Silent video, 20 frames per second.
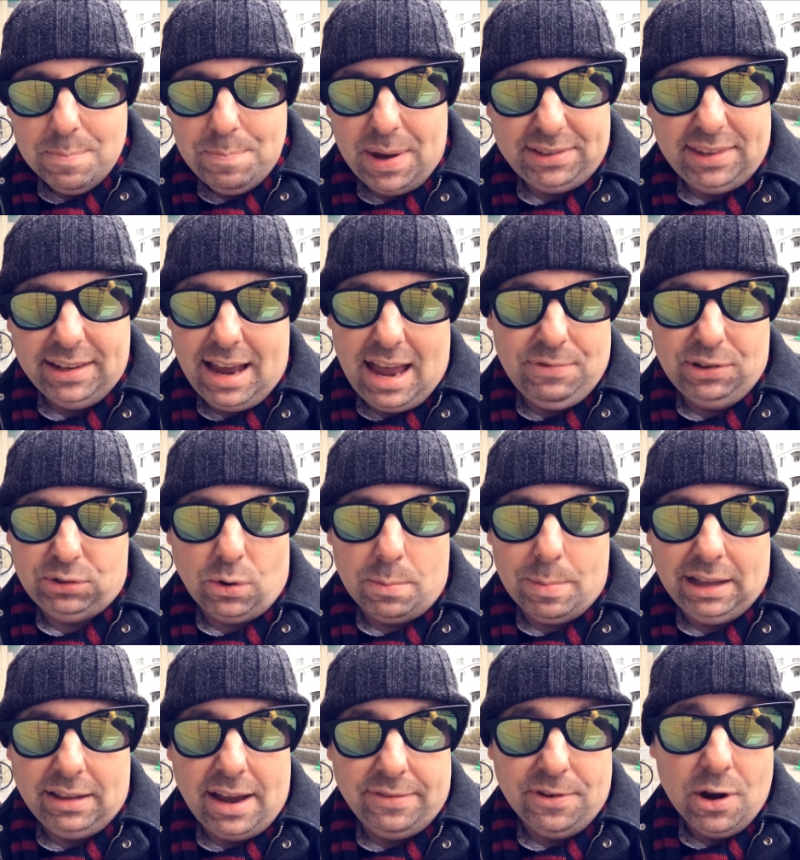Best thing I ever saw in
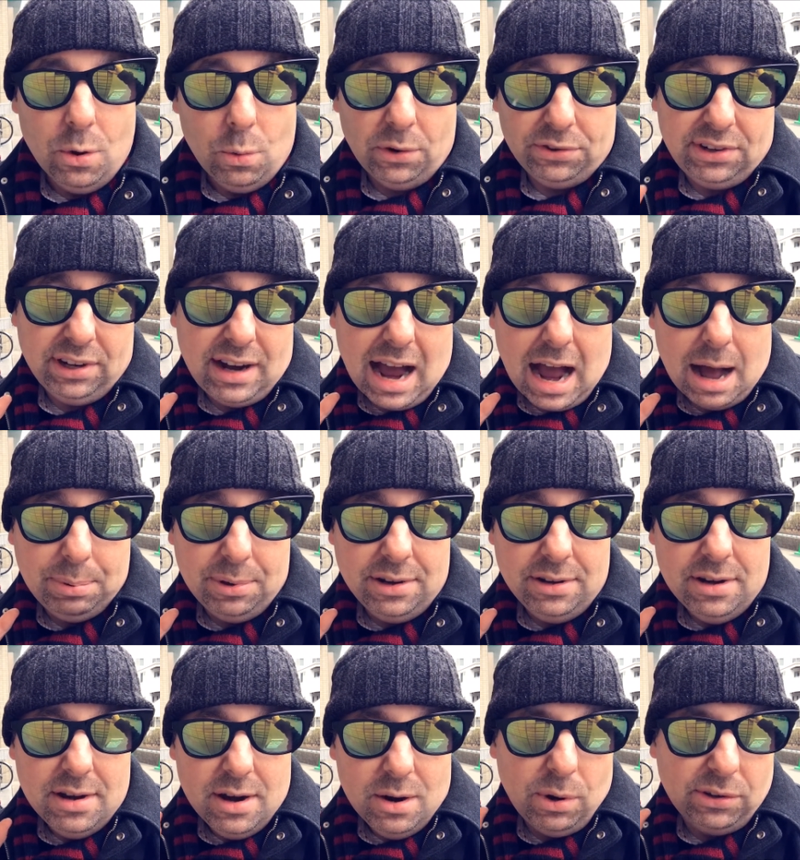my life. Was it a
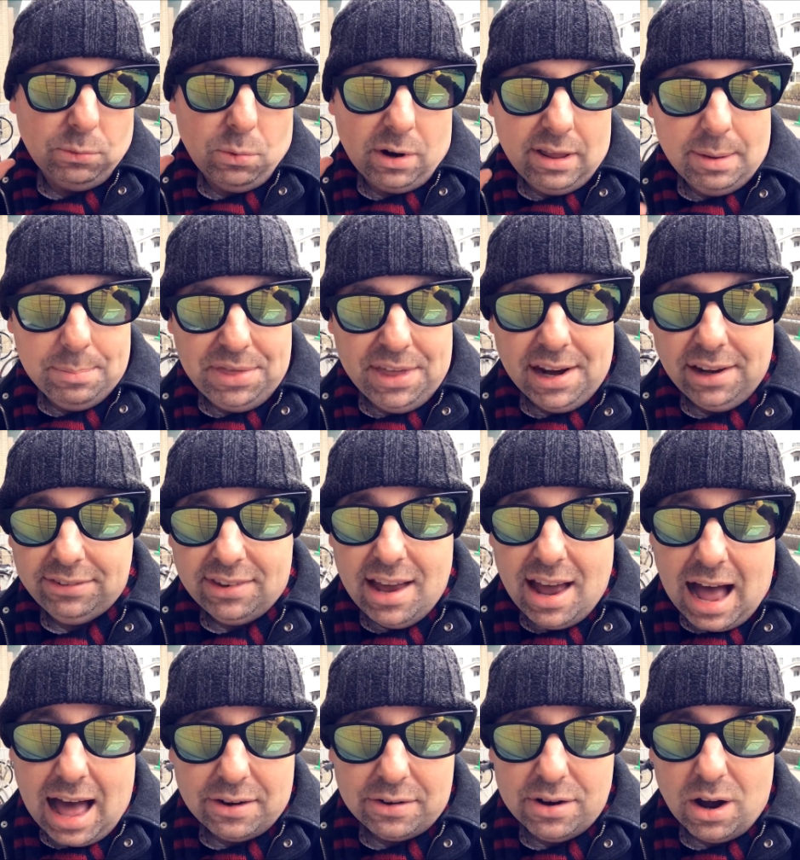goblin? Was it one of them things?
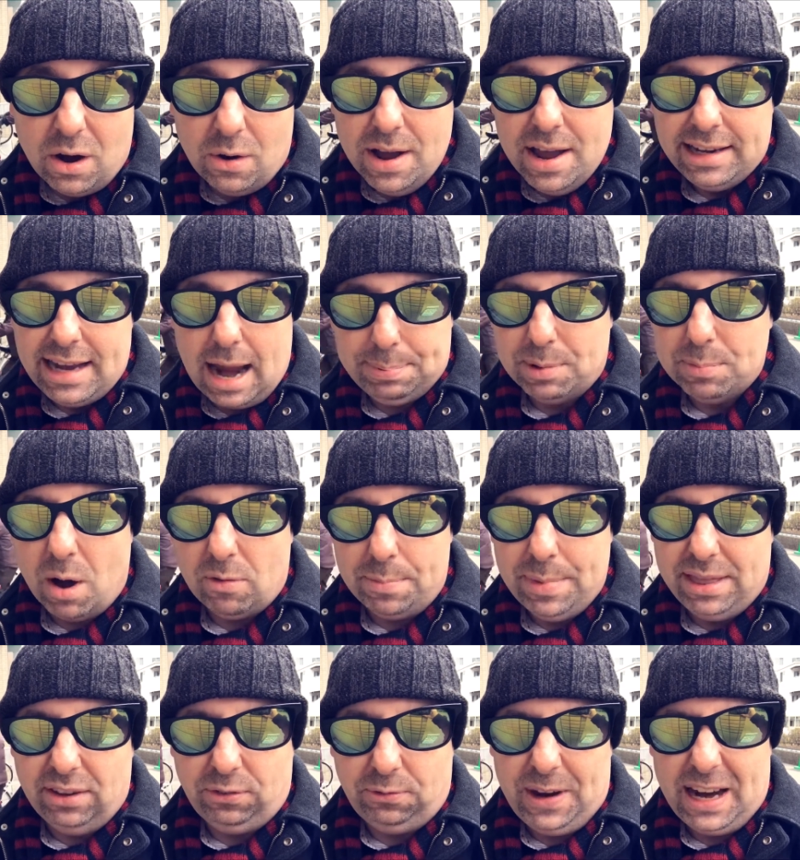I don't know. Captain Marvel
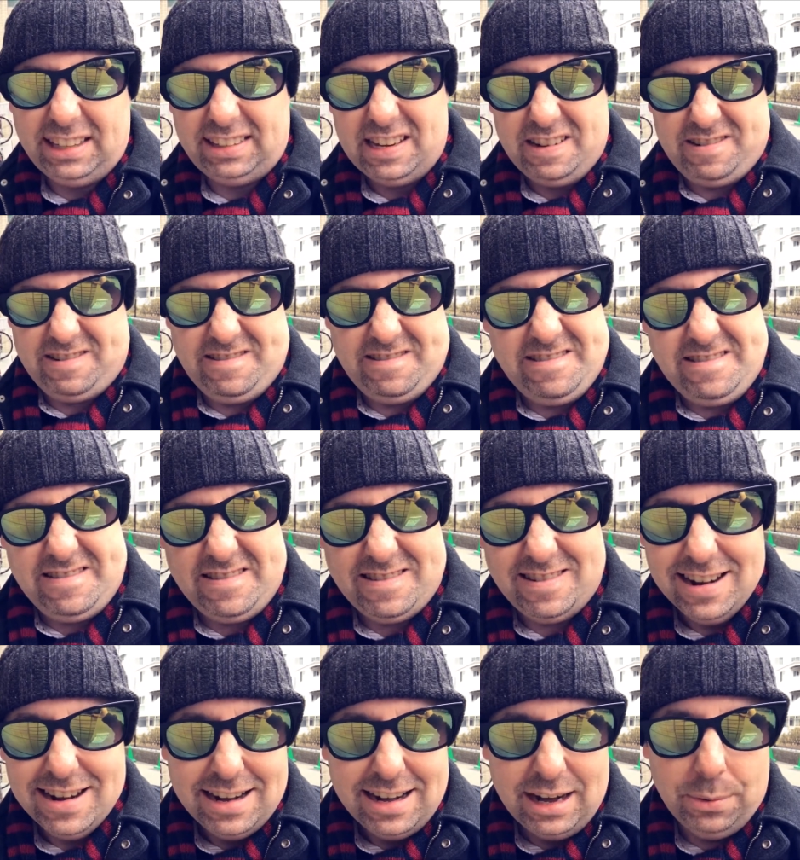made his face.
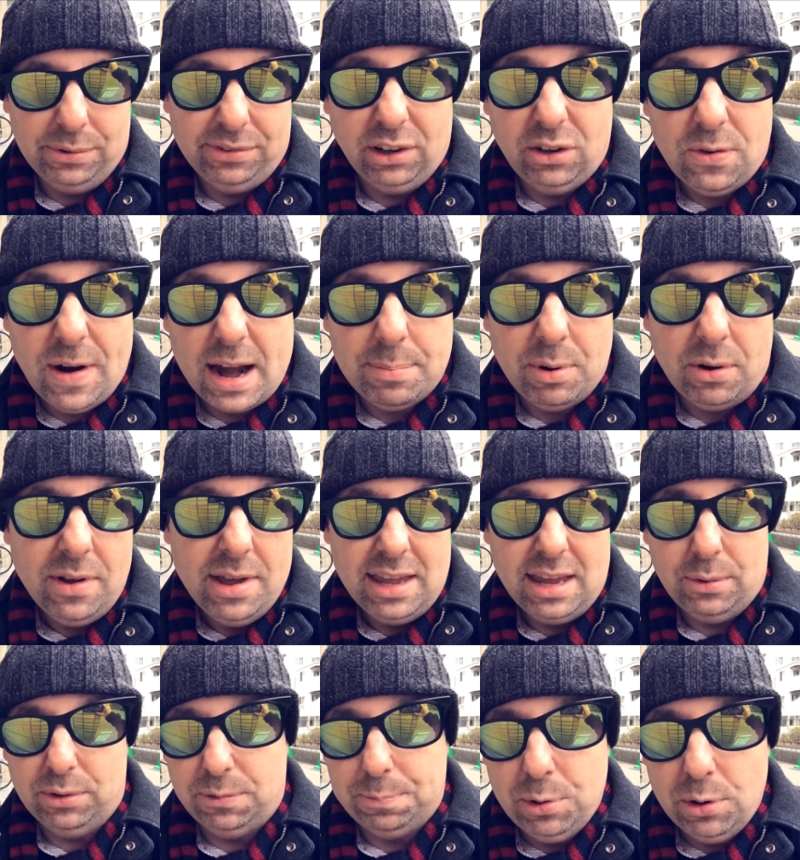Grr! It was incredible.
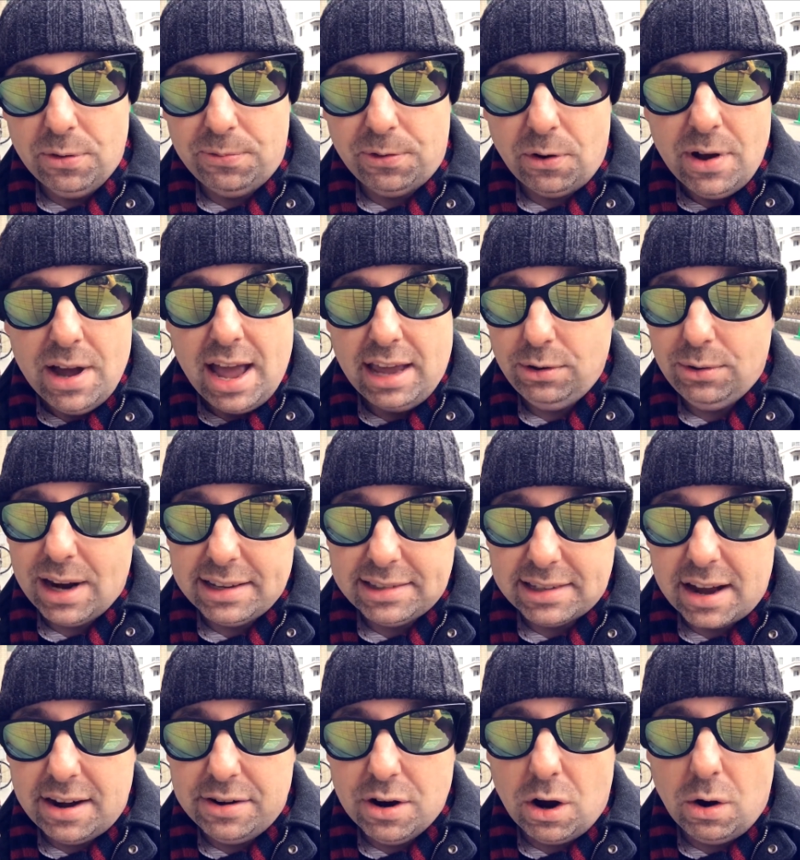It was beautiful. And you guys
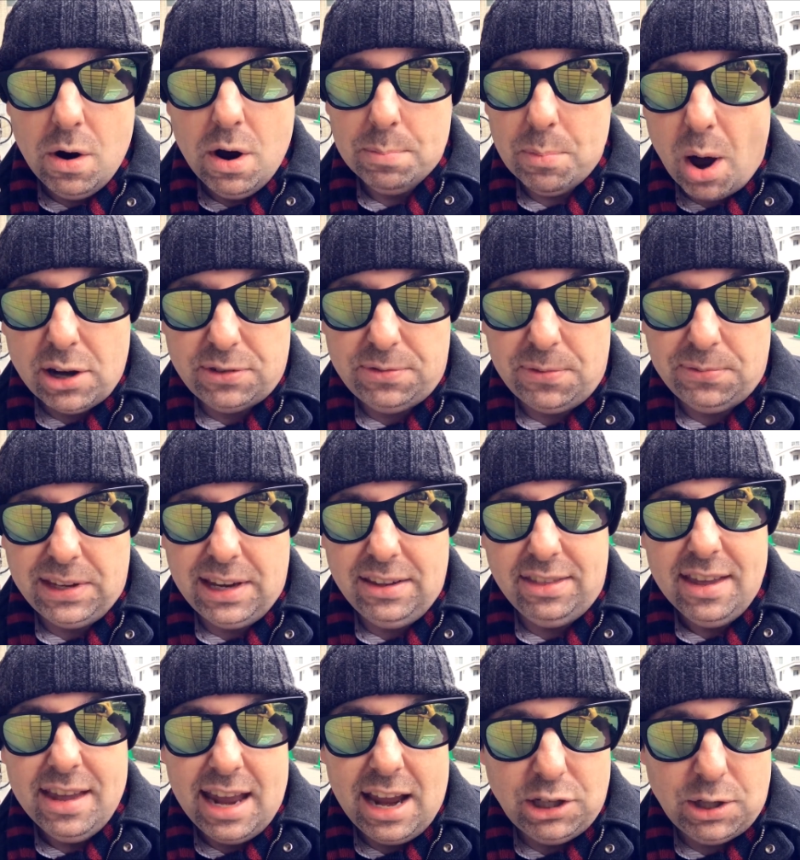gotta know, March
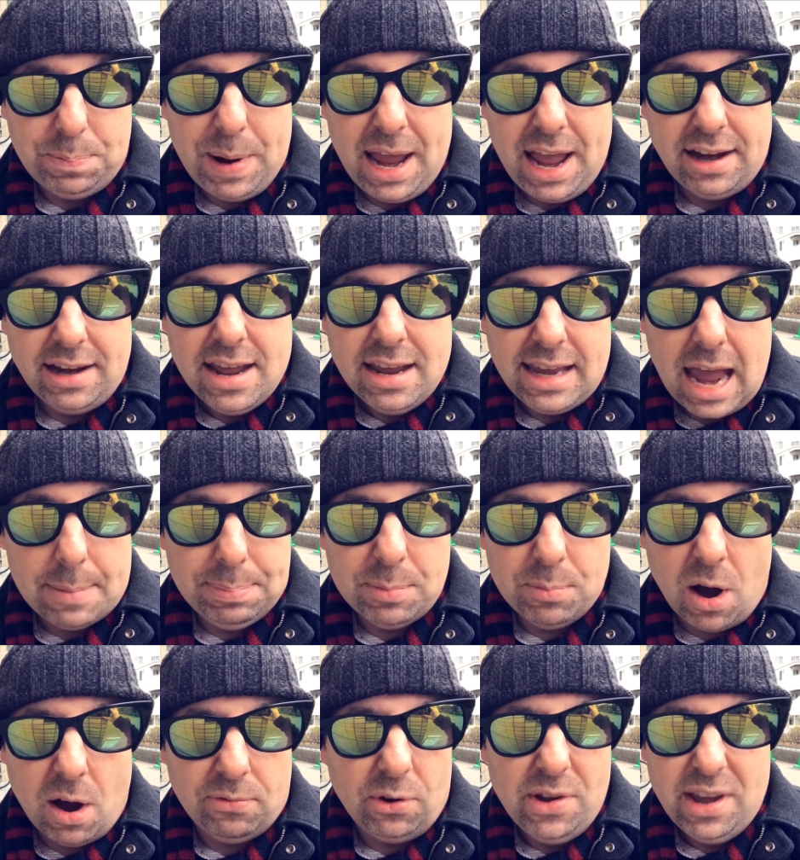15th, in Japan, Captain
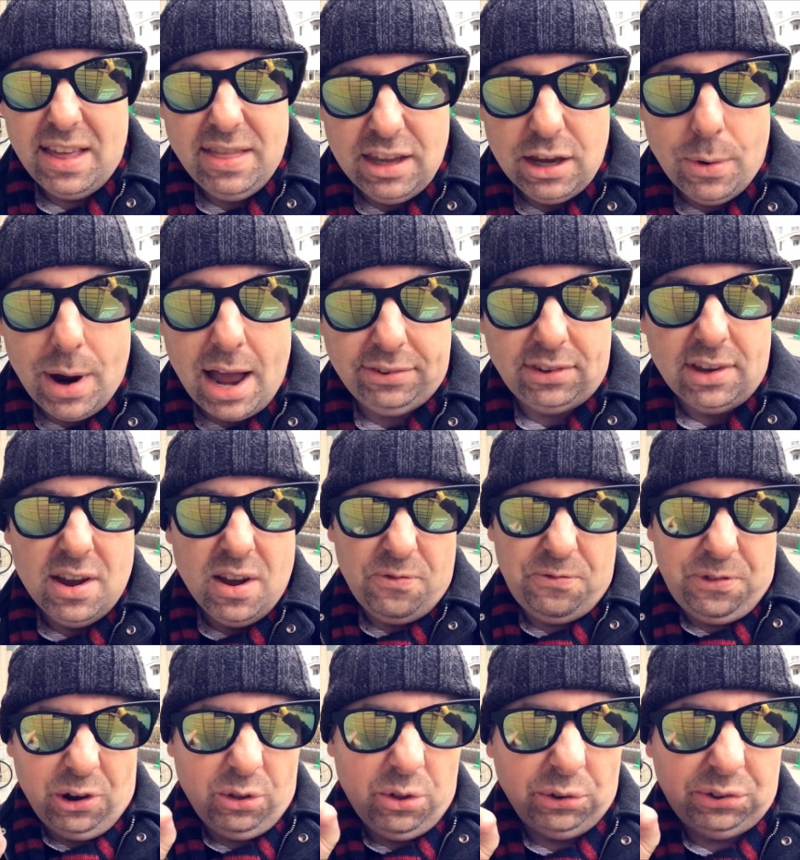Marvel, in the US,
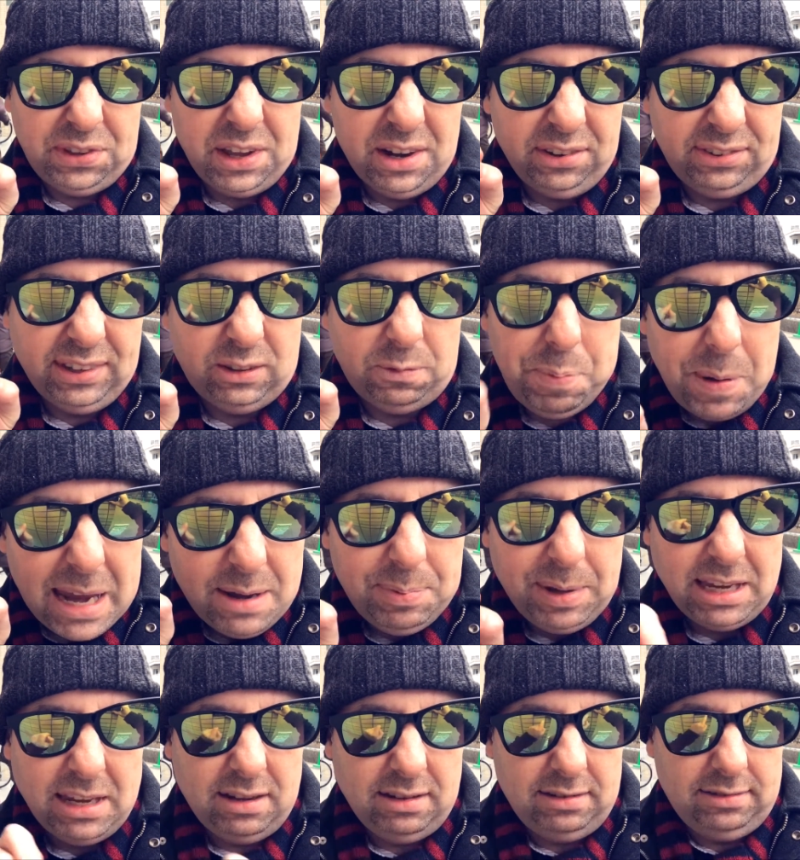fill those theater seats, baby!